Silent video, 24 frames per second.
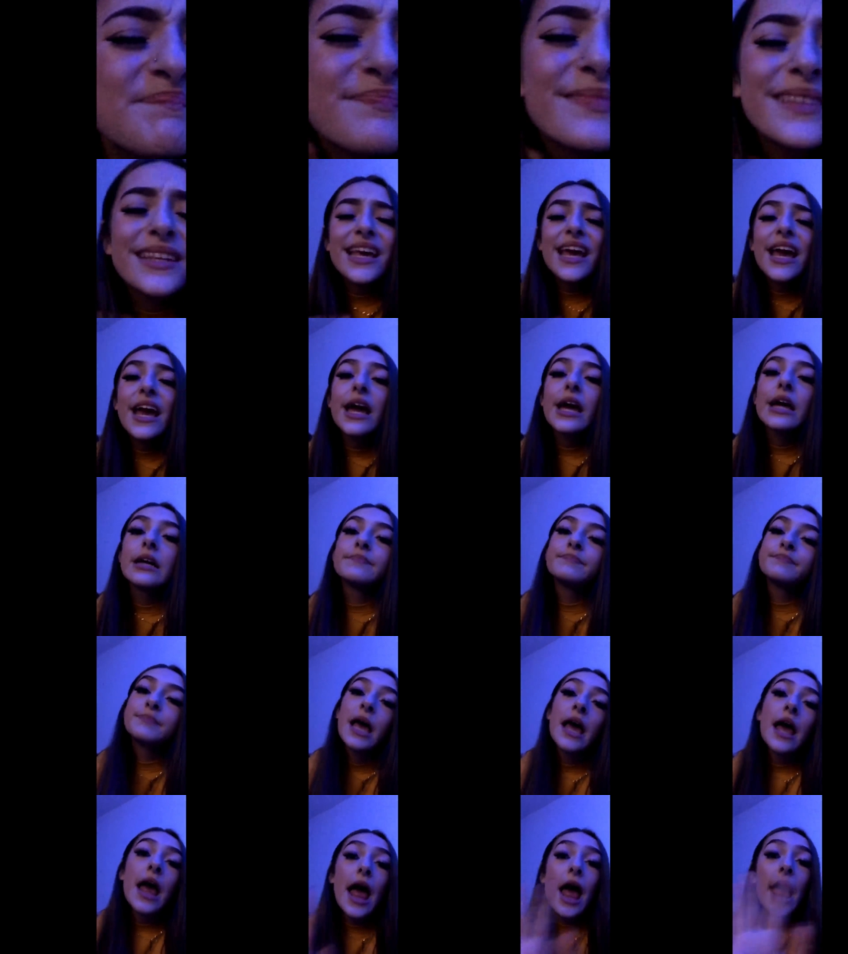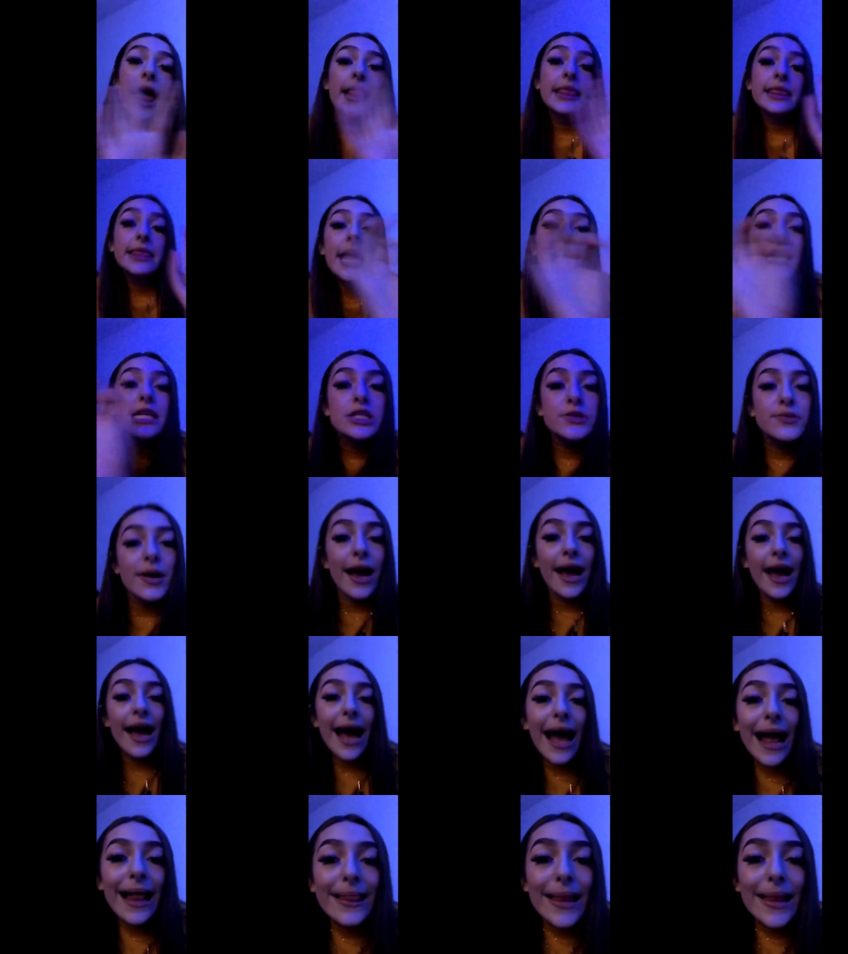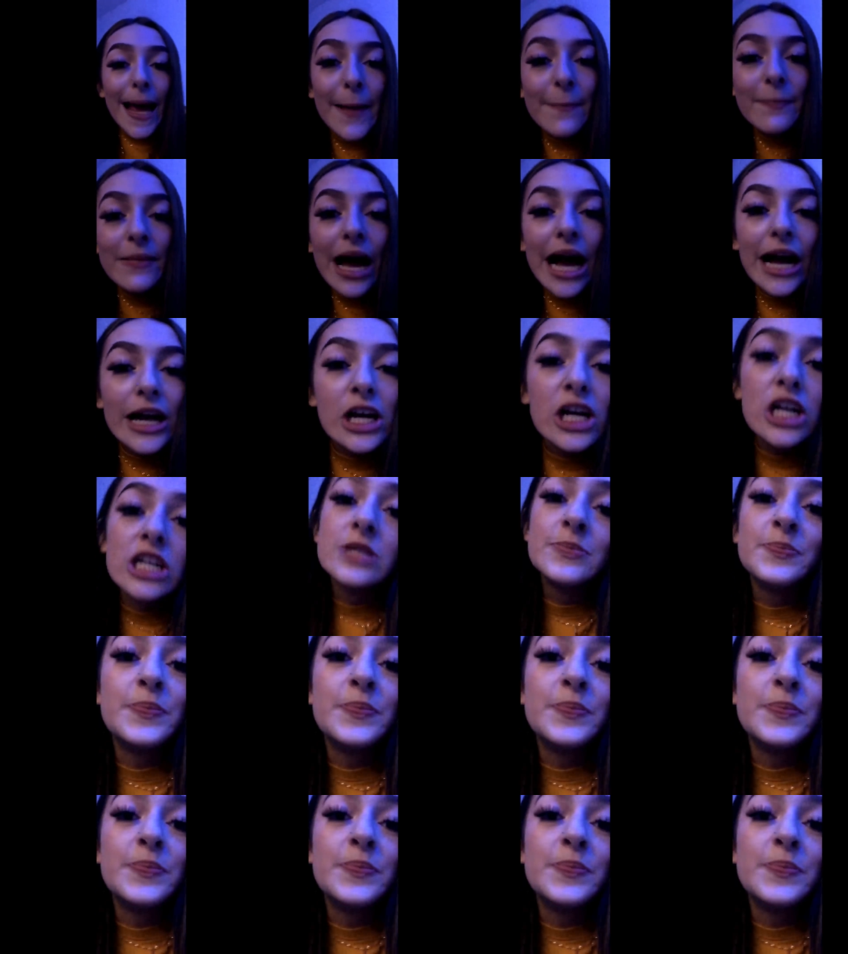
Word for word: Yeah. That's why I like my girls